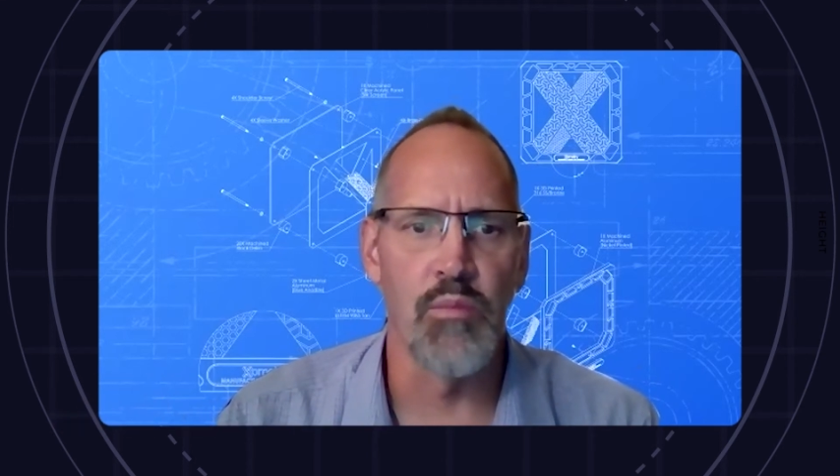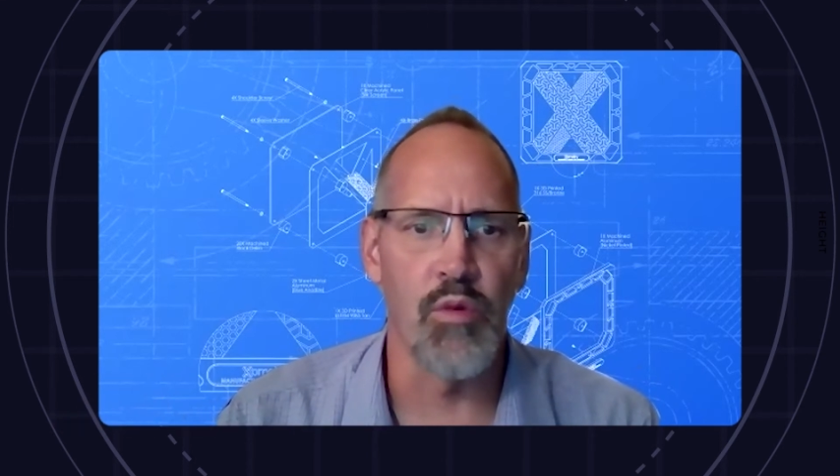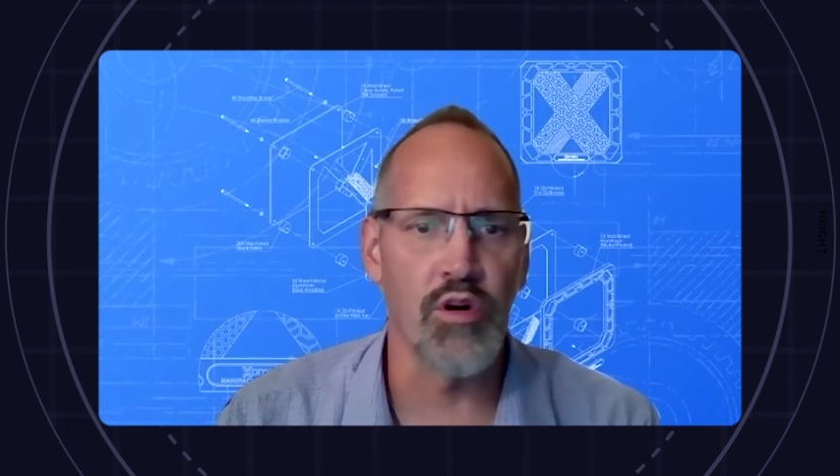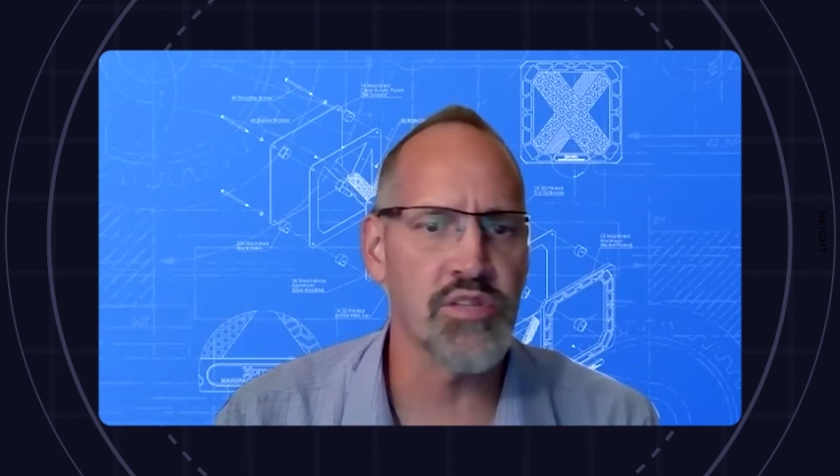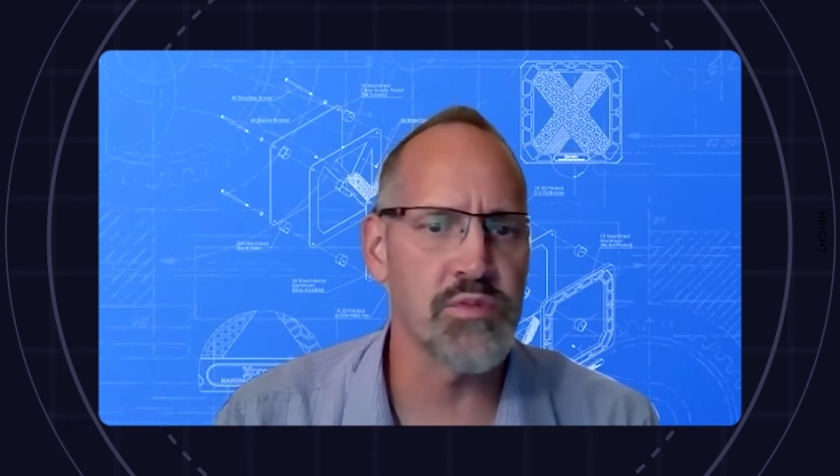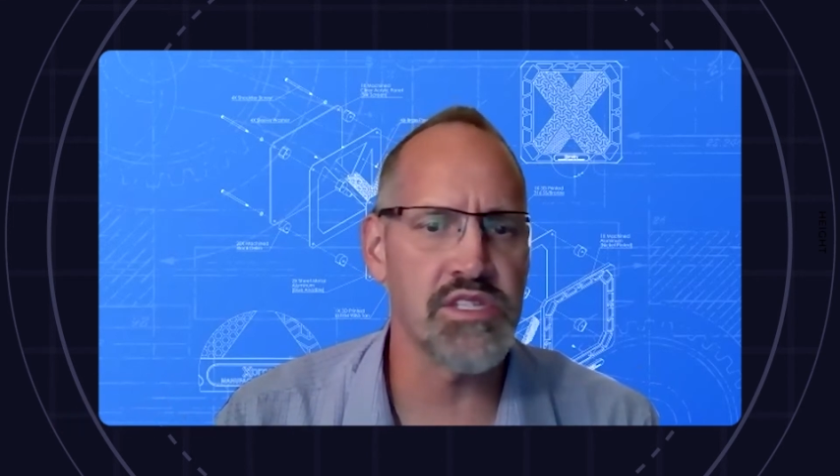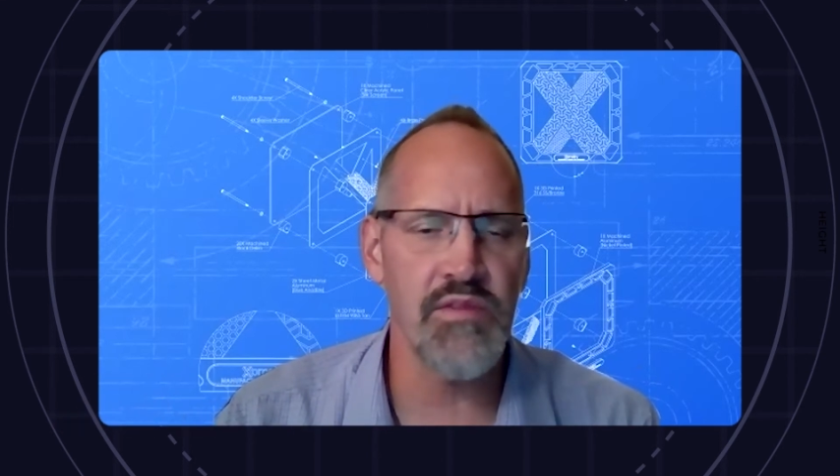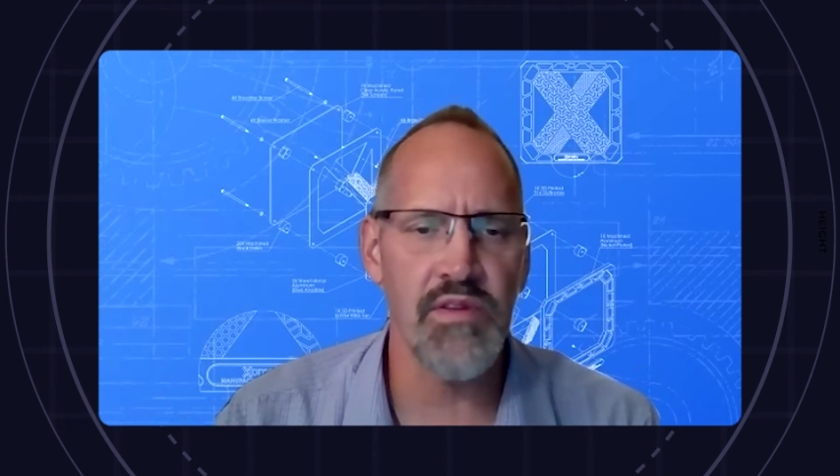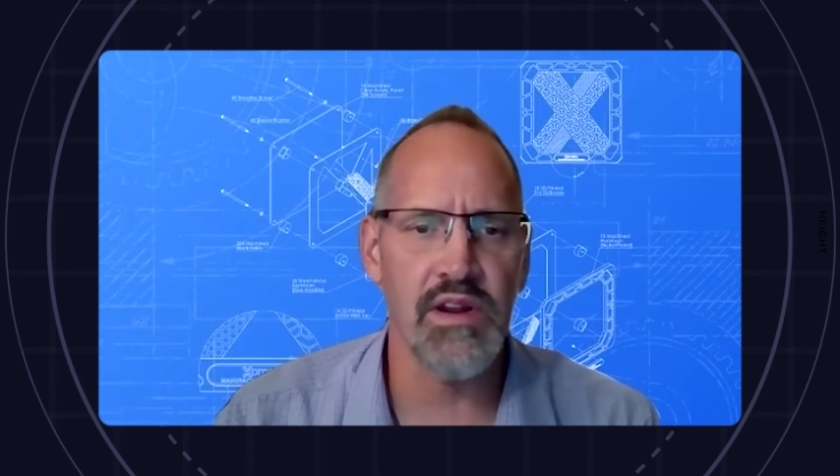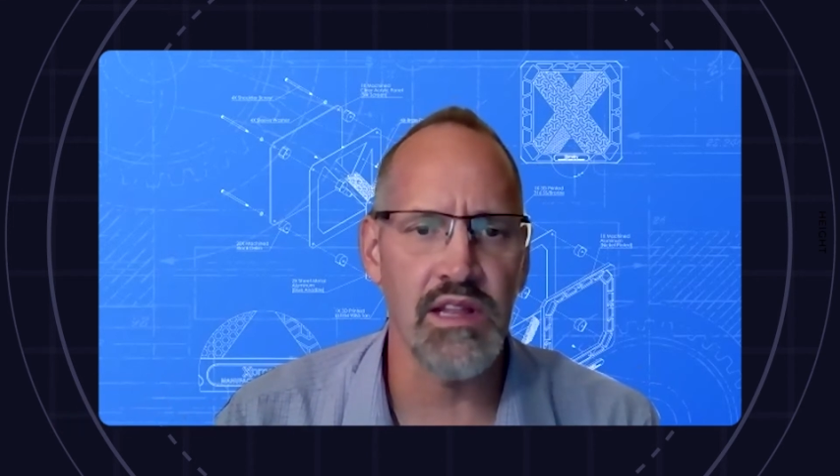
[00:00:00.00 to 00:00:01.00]
more
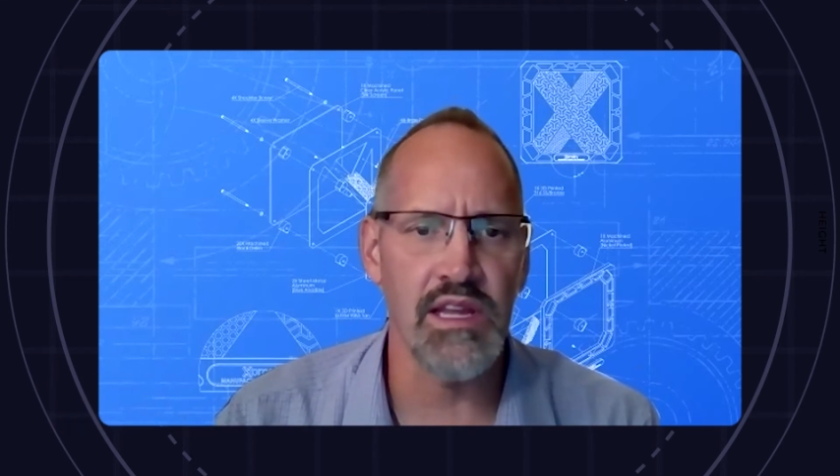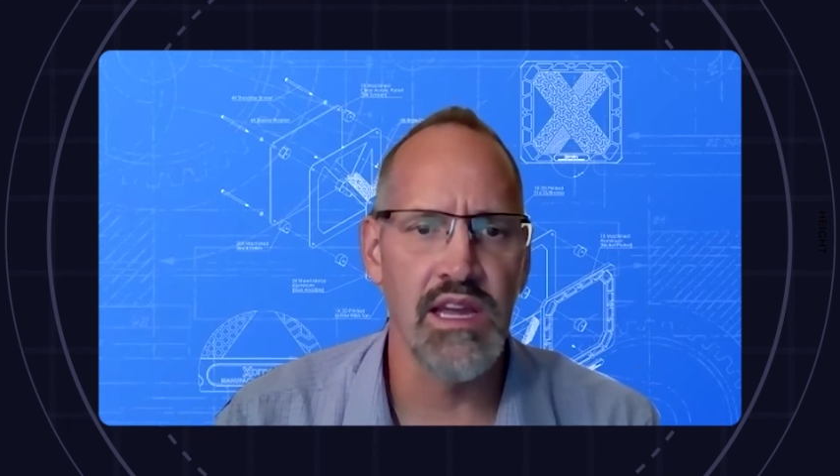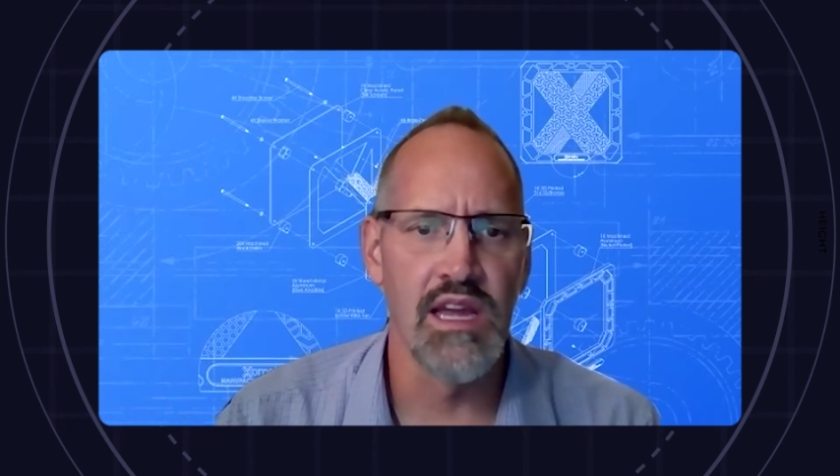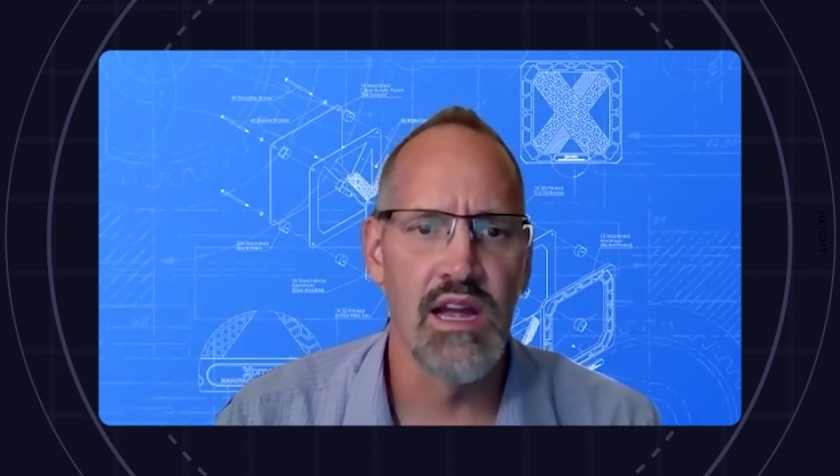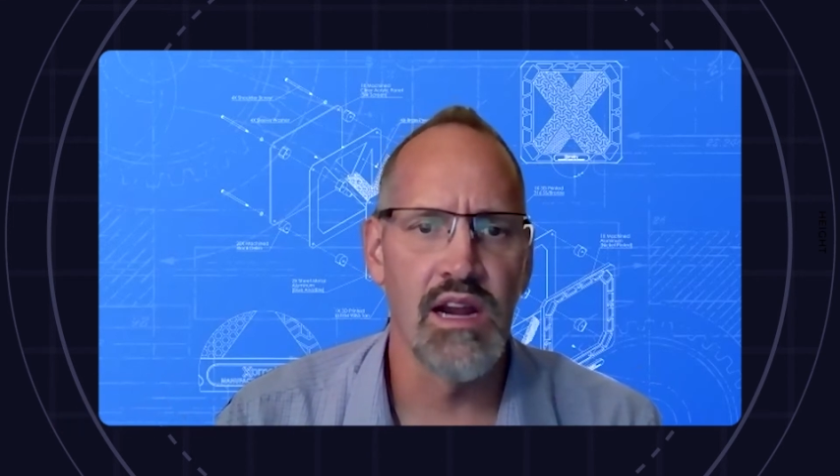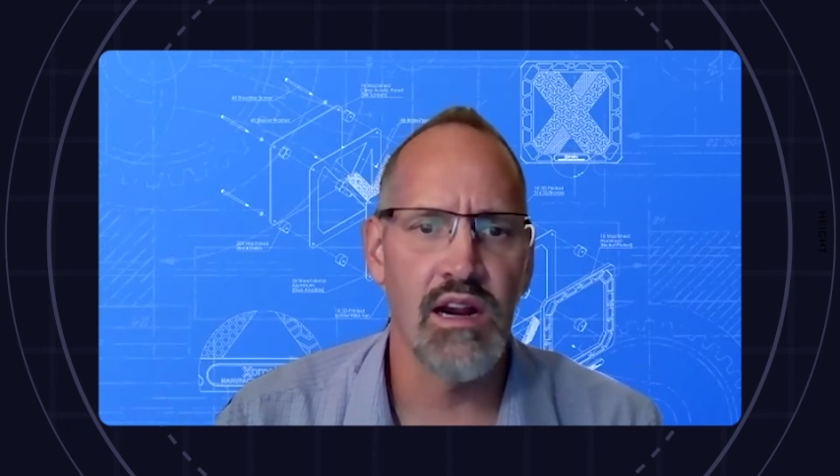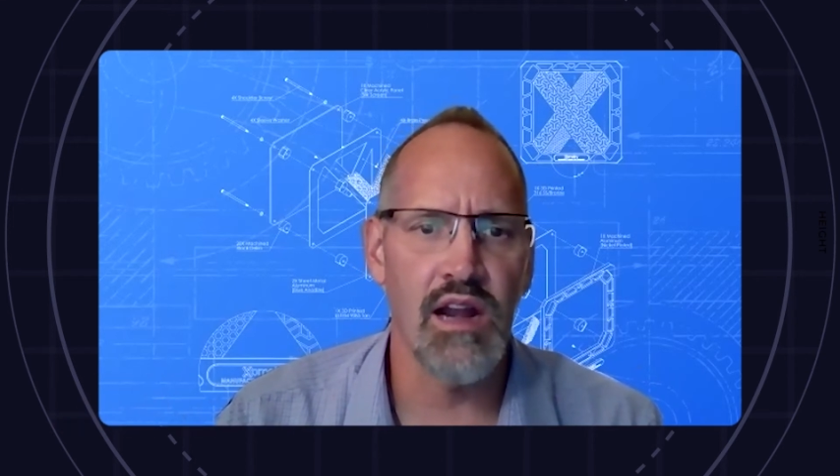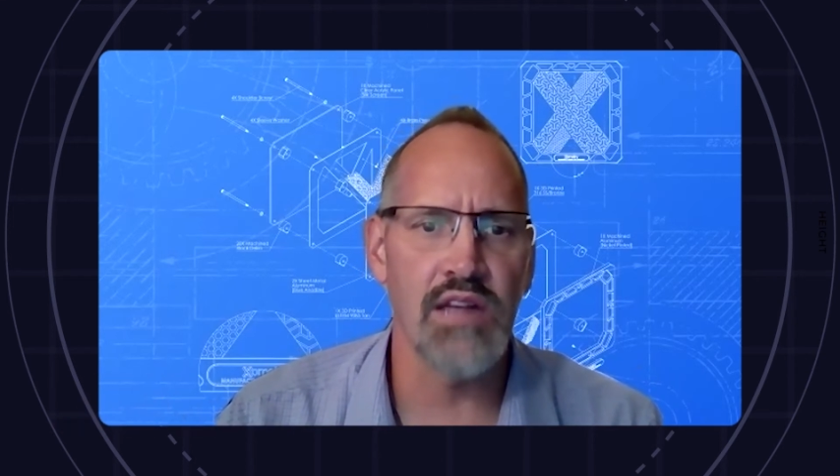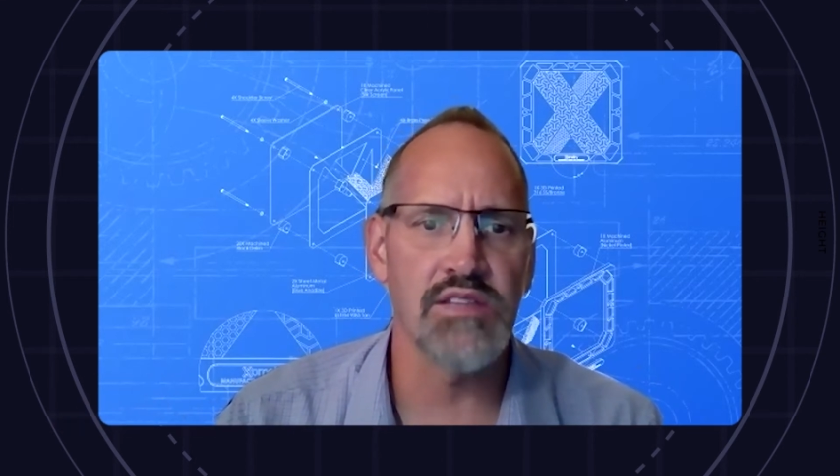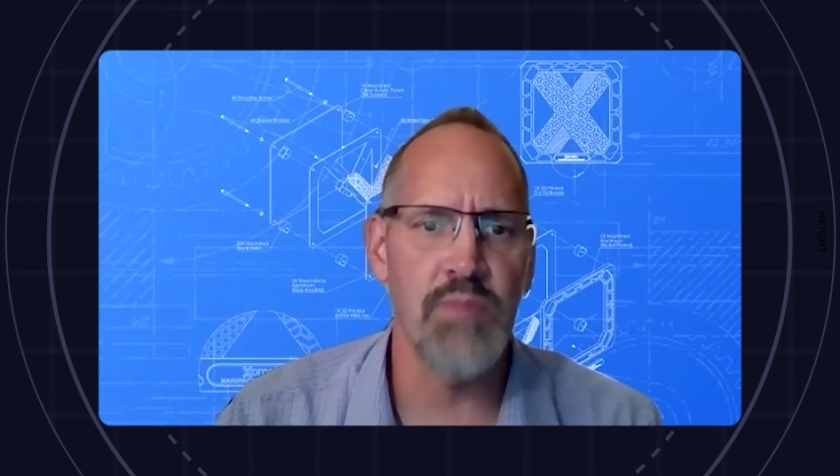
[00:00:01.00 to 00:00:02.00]
specifically,
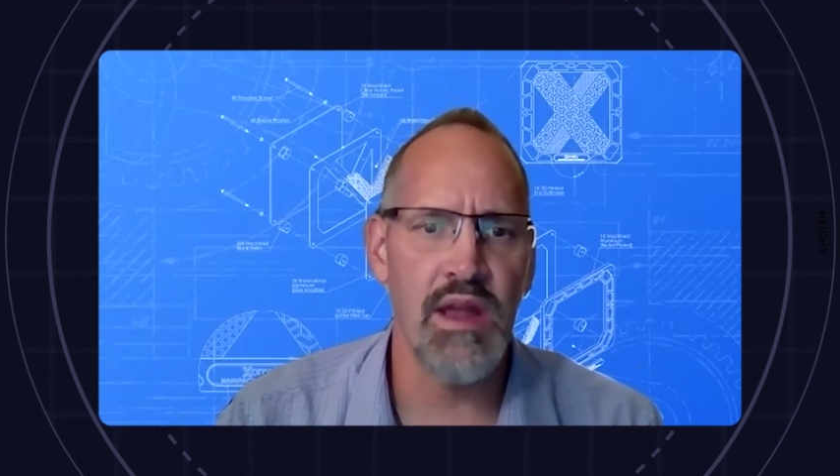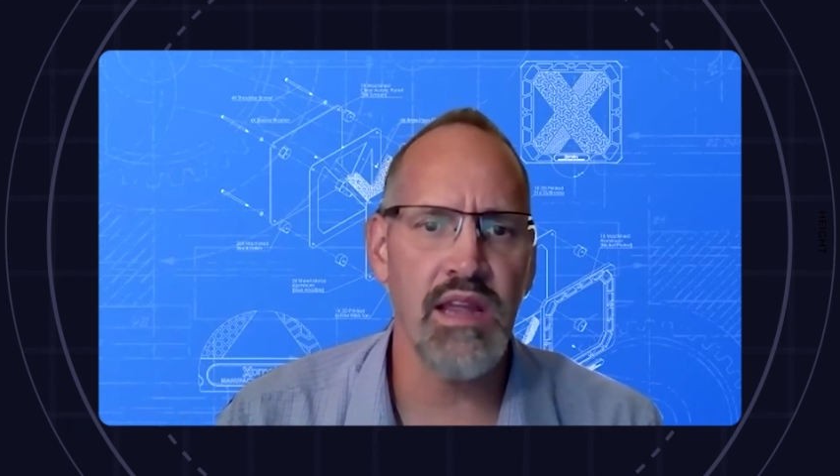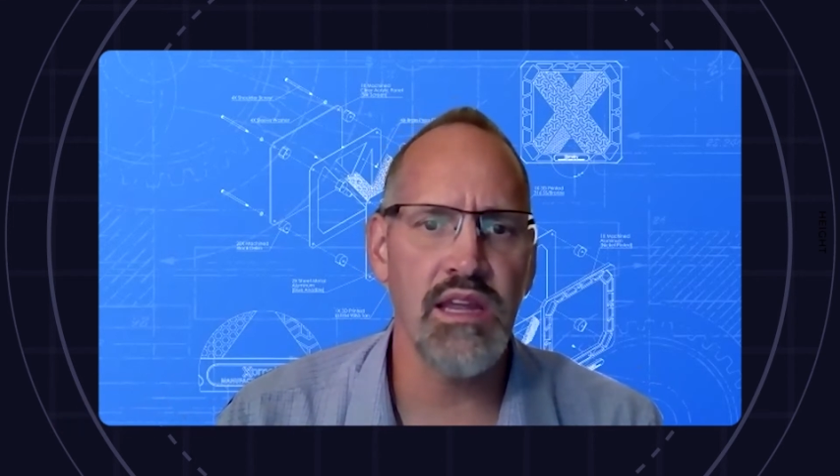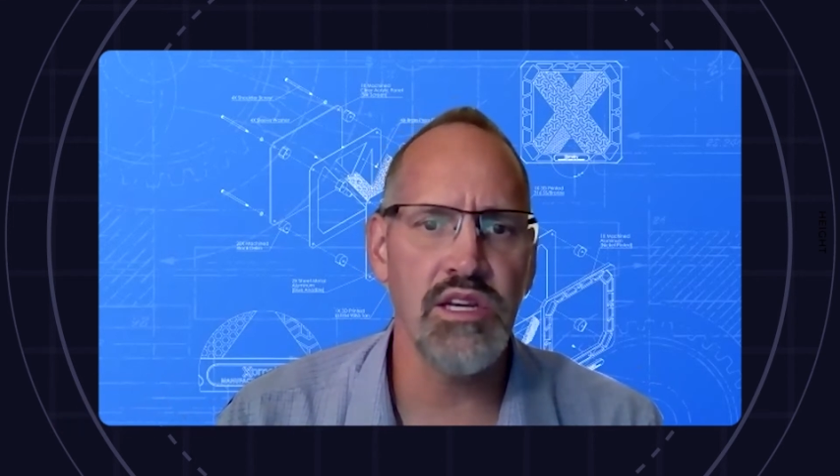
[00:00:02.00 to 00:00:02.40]
cosmetic